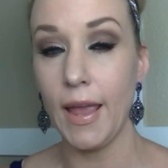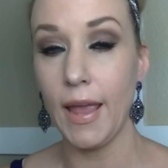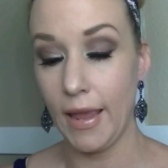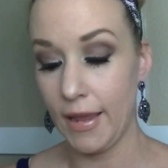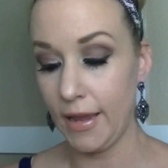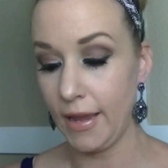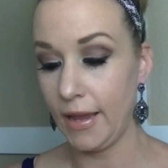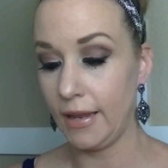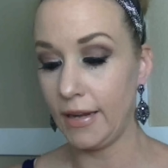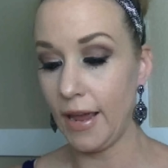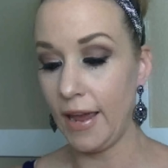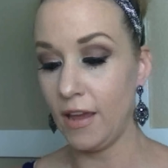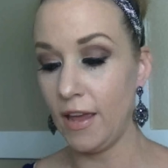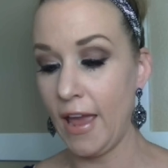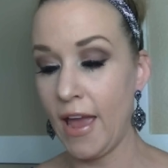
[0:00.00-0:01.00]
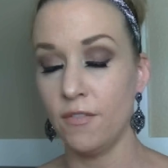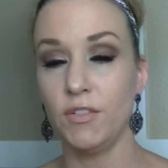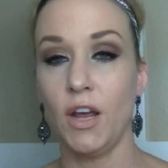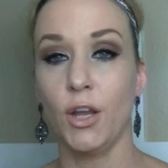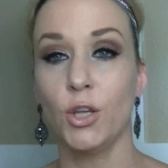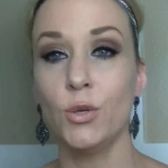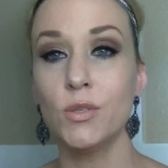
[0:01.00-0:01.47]
and I have
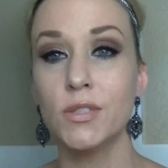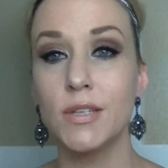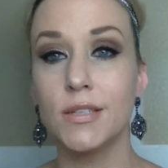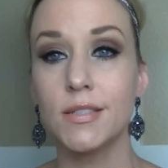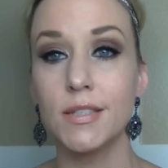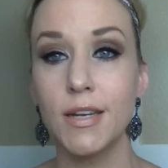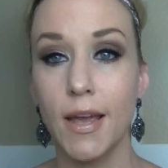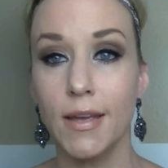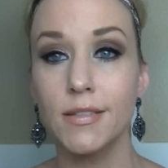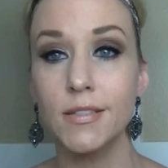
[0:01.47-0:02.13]
not used it yet,